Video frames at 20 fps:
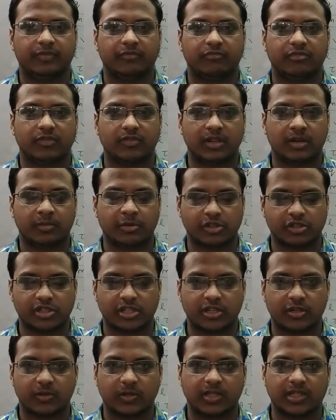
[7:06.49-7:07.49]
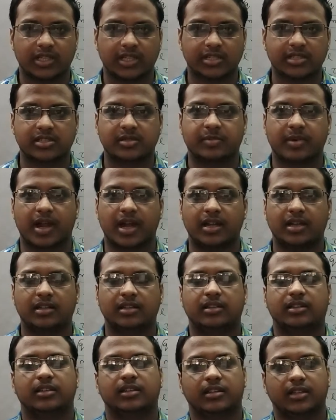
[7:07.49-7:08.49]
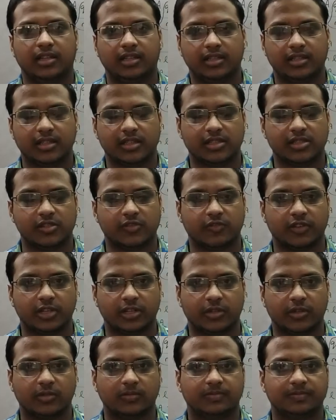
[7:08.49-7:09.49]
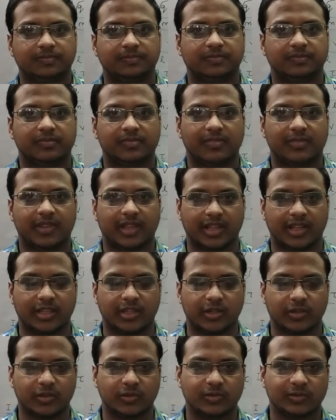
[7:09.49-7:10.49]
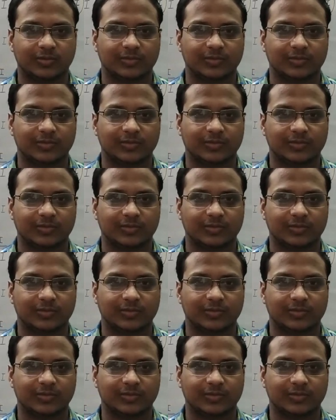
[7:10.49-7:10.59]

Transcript: We will proceed to the next part in the next video. Thank you.